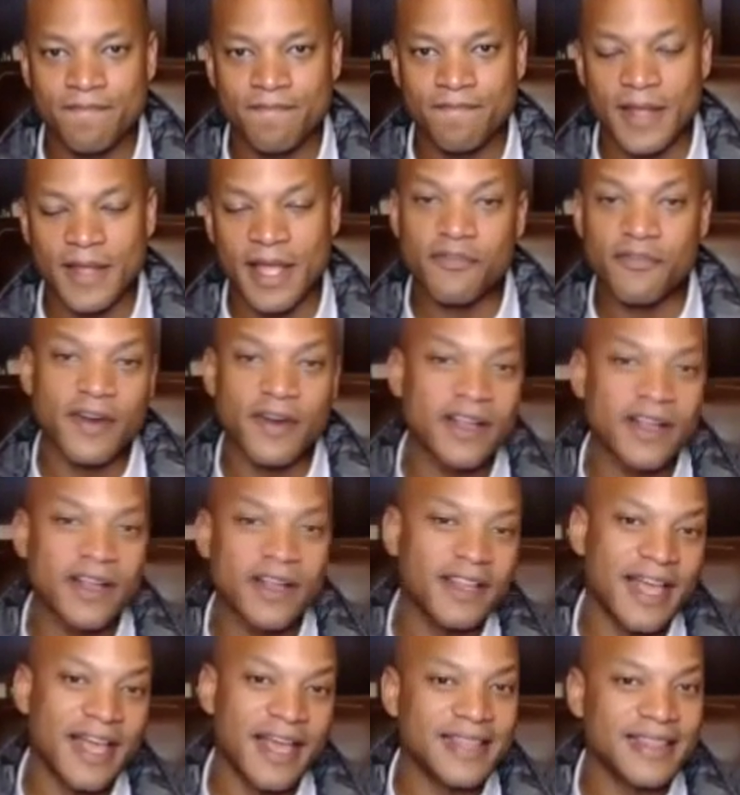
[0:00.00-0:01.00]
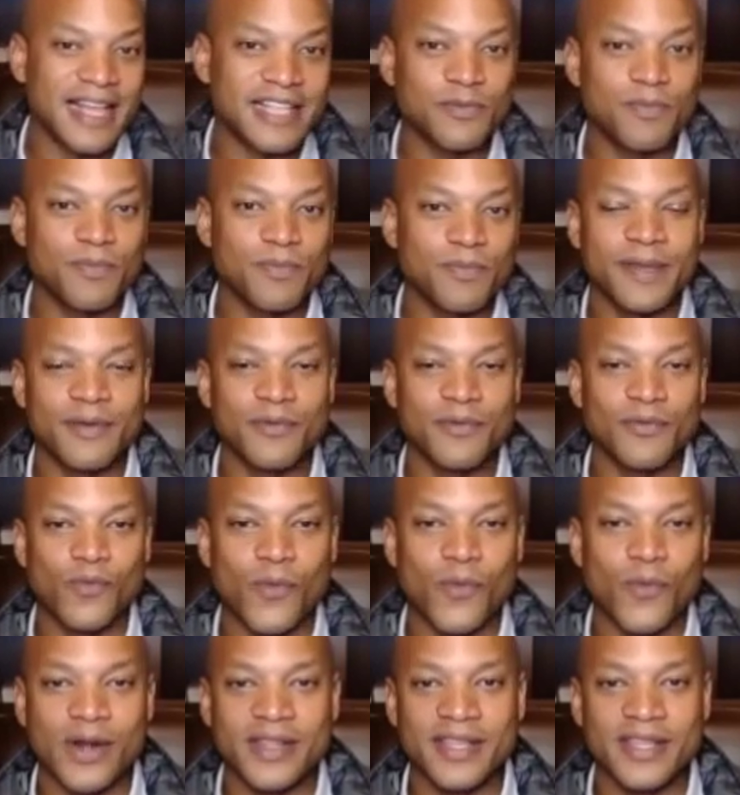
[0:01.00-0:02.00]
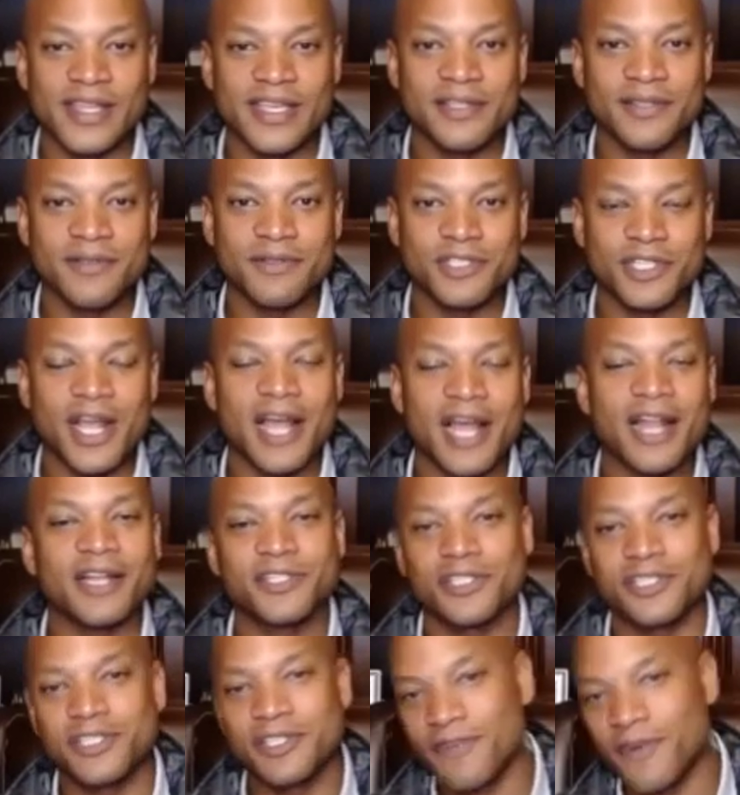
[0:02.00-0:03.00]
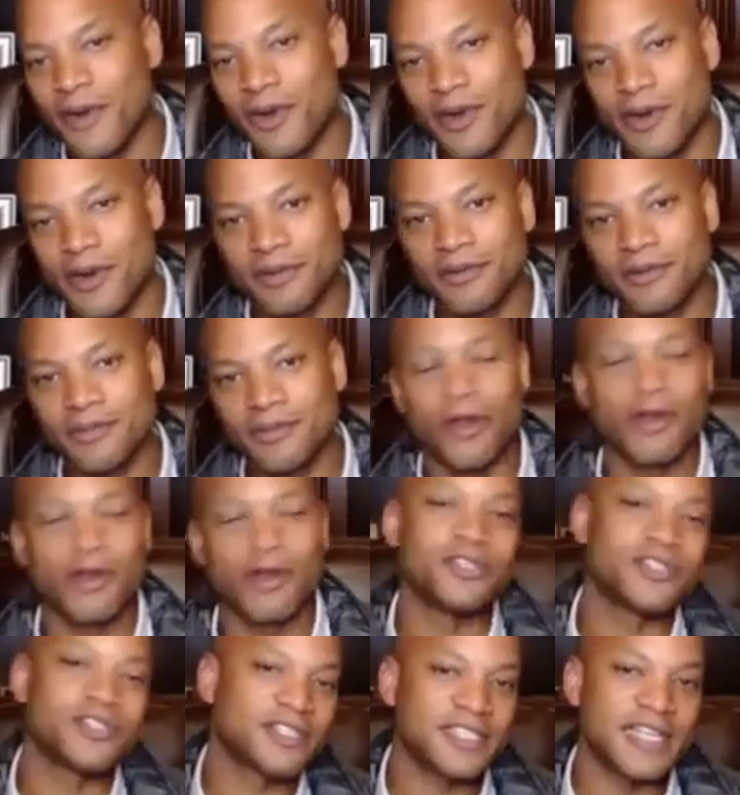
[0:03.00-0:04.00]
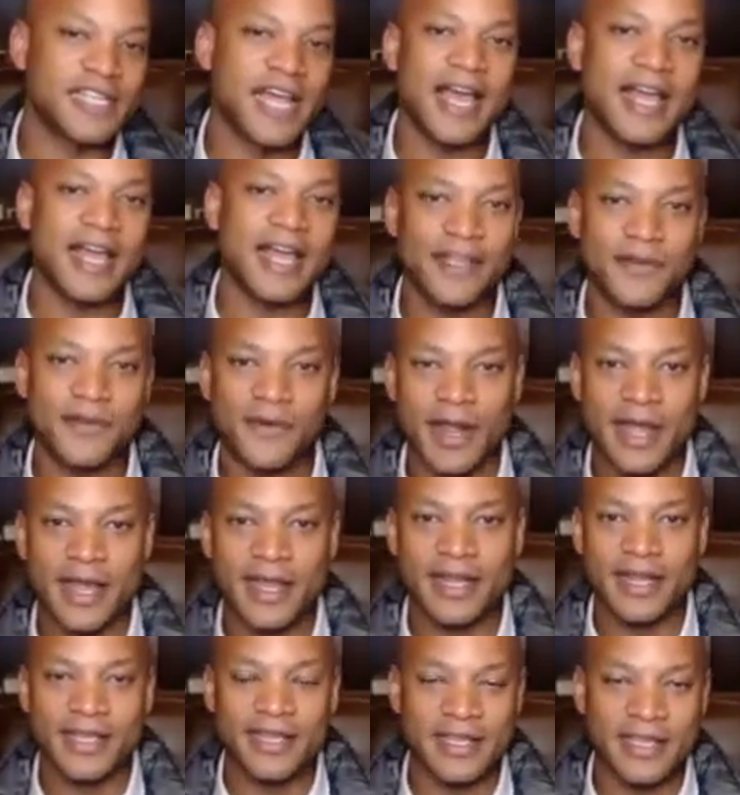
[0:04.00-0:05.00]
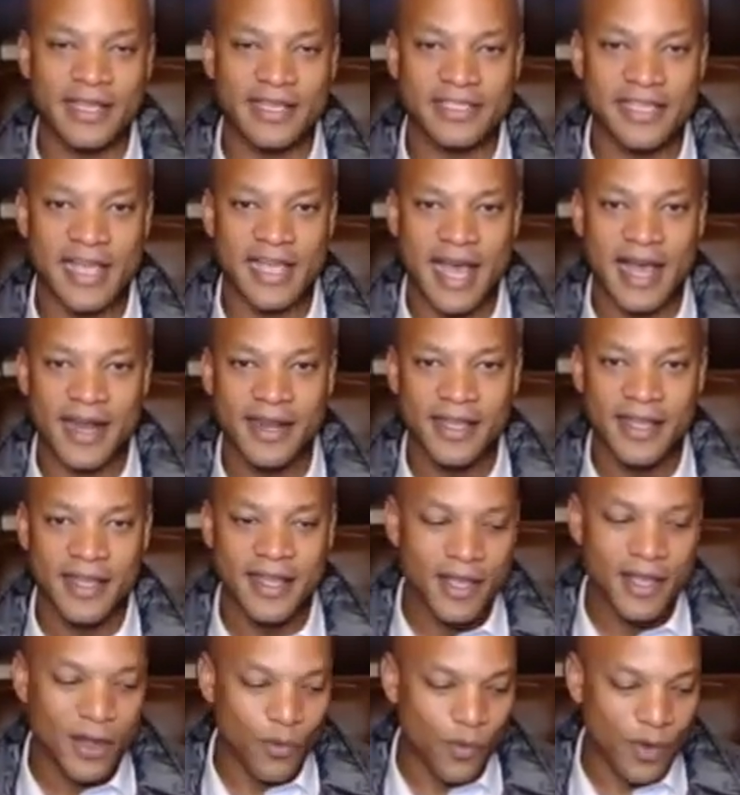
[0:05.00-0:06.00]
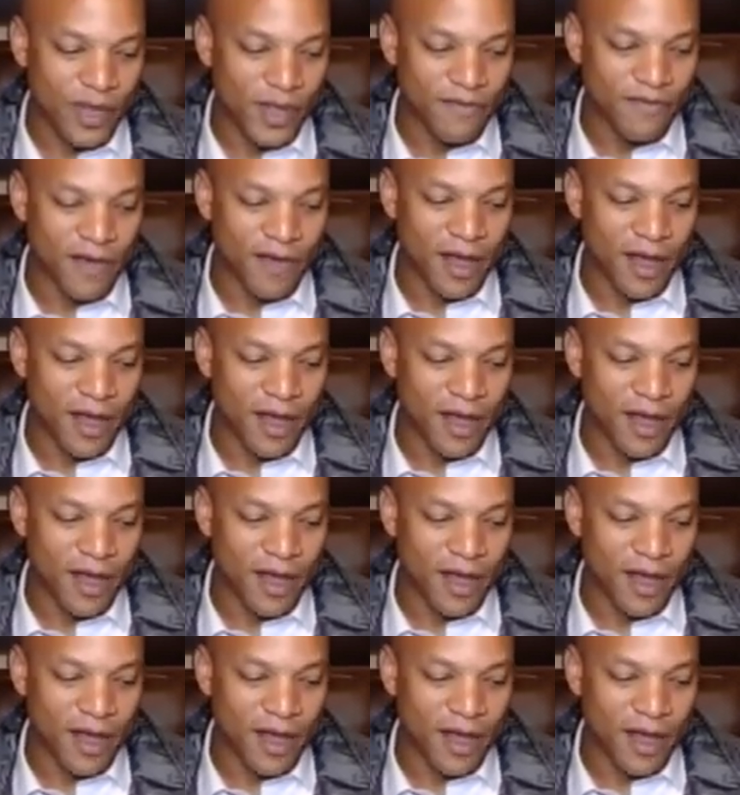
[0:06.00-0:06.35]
And frankly, I think that's been one of the challenges of our larger society, right? Is that we've